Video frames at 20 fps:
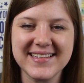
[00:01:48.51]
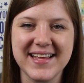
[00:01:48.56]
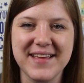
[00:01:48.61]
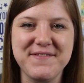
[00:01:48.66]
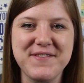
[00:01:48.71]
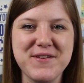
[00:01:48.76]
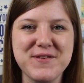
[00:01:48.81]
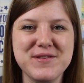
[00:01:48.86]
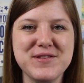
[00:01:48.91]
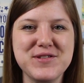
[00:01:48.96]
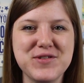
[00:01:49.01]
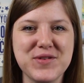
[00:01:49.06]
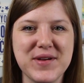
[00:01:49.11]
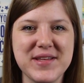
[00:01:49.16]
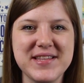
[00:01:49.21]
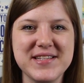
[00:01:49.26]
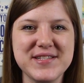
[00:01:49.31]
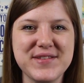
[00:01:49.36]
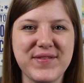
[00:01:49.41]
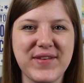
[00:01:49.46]
If you enjoyed
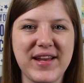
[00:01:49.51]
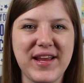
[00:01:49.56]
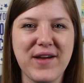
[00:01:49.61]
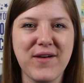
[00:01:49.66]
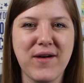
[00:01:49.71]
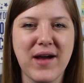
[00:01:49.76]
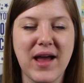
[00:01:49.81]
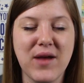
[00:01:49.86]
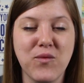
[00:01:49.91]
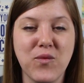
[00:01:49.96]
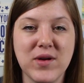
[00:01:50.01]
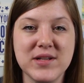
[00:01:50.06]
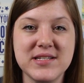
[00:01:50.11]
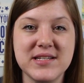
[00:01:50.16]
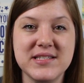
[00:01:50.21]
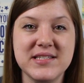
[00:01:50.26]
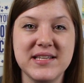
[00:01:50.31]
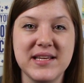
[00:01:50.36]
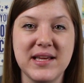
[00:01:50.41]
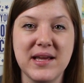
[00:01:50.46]
this video and want to
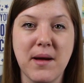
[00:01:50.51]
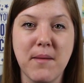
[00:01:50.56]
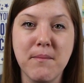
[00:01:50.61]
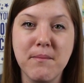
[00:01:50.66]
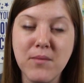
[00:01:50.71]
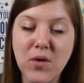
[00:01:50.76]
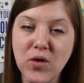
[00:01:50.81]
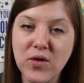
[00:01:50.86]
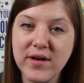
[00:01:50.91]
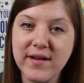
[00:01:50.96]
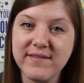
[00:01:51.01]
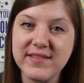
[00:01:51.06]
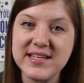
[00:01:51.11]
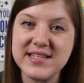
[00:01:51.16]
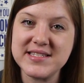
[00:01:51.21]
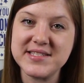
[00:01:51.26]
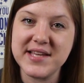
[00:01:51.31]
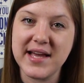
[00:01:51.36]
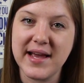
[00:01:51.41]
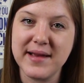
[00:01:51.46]
see more of
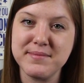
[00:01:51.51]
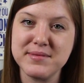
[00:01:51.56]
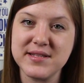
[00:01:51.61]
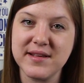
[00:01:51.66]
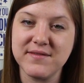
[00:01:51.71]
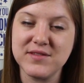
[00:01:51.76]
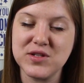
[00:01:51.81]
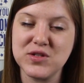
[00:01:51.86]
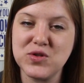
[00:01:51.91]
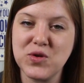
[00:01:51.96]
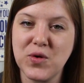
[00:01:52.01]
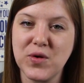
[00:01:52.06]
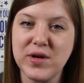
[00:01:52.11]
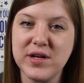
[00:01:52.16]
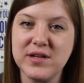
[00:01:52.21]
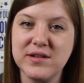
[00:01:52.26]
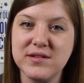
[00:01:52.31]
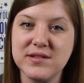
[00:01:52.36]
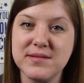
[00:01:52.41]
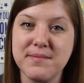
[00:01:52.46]
these types of
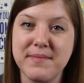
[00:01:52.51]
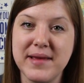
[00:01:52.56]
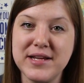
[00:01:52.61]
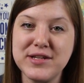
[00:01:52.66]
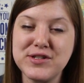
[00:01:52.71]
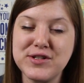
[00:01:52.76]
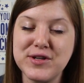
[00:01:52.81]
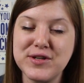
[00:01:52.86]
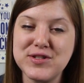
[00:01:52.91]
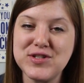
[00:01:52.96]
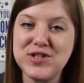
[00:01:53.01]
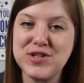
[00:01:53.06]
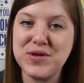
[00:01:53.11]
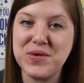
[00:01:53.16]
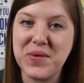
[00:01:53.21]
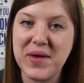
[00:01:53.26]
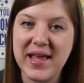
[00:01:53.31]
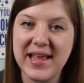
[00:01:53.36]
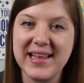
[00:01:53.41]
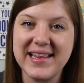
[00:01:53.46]
tutorials, make sure to
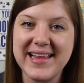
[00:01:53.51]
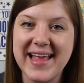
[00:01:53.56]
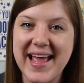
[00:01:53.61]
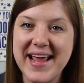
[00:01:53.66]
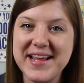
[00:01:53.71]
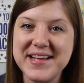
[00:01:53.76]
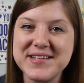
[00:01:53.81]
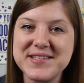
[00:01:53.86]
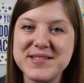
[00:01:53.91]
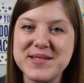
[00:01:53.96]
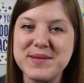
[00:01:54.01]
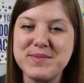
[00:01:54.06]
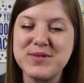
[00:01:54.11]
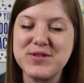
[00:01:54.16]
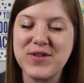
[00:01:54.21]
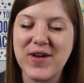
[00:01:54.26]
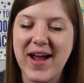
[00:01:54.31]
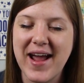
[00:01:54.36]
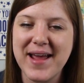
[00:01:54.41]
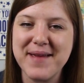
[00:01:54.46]
hit like,
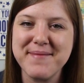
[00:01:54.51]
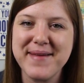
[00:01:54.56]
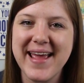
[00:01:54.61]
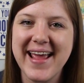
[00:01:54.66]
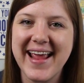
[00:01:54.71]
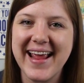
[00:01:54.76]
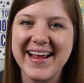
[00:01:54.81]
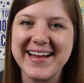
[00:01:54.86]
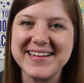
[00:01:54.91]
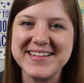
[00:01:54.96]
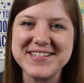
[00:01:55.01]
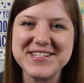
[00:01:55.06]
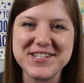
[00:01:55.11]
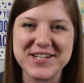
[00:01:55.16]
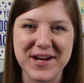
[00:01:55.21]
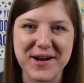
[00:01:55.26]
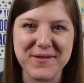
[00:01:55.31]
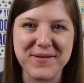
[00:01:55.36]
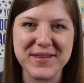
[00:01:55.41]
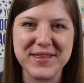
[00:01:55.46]
subscribe, and
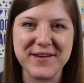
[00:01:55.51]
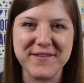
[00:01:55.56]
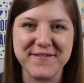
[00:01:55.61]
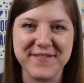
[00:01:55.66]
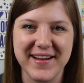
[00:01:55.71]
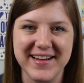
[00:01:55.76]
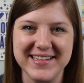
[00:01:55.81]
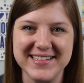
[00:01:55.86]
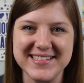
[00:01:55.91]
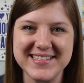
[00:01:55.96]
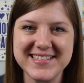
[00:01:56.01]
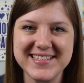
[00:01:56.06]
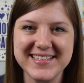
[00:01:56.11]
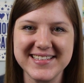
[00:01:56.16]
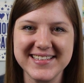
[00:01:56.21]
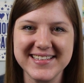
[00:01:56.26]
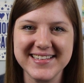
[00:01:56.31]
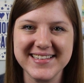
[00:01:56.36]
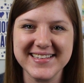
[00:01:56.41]
share it with your friends.